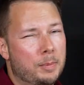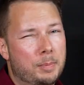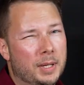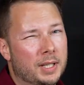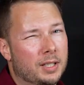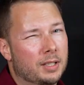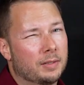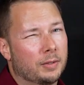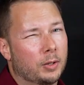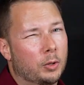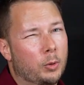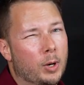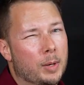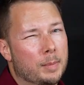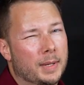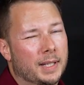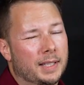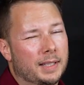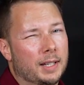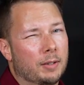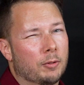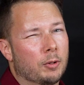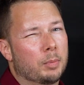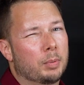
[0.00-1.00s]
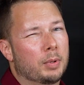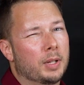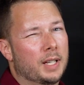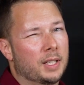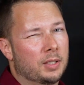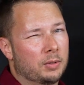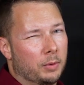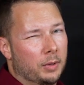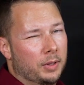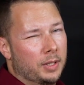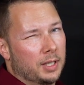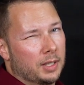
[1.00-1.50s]
pieces of equipment get
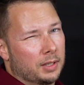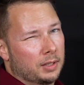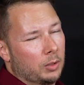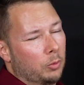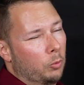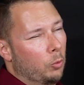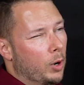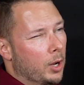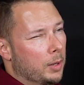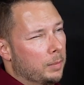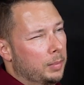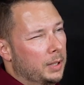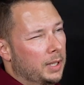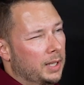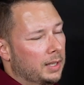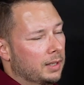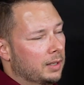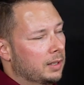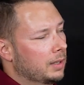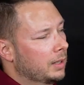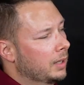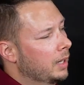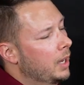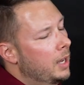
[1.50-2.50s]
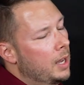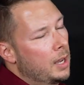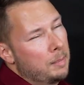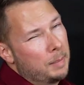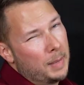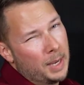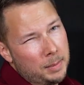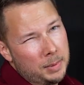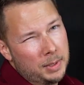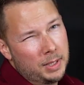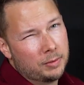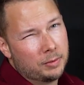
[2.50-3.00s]
replaced with this one piece.
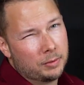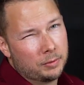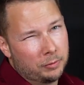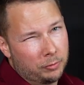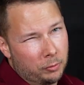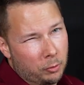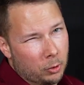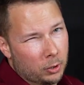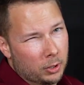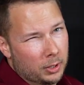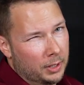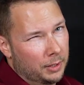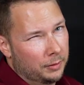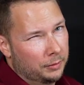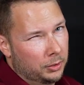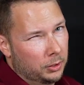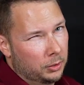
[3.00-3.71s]
Maybe even 4 if